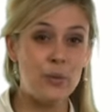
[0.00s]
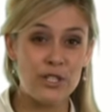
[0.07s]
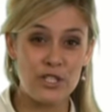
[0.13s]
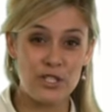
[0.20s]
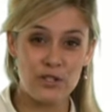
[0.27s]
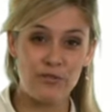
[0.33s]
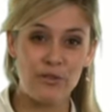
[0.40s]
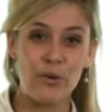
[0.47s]

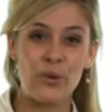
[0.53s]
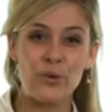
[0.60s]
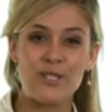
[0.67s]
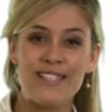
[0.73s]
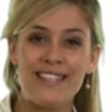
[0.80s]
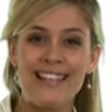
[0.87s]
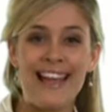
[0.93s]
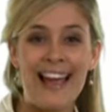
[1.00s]
which is of
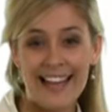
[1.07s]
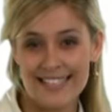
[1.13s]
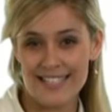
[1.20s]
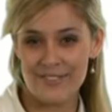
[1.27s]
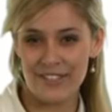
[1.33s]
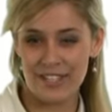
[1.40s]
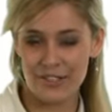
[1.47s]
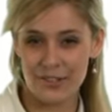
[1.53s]
course the
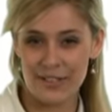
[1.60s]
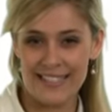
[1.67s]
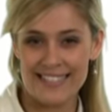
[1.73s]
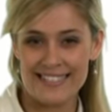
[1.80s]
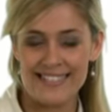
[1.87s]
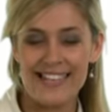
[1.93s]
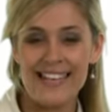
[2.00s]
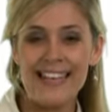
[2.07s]
active
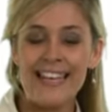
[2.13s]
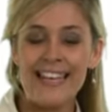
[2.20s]
ingredient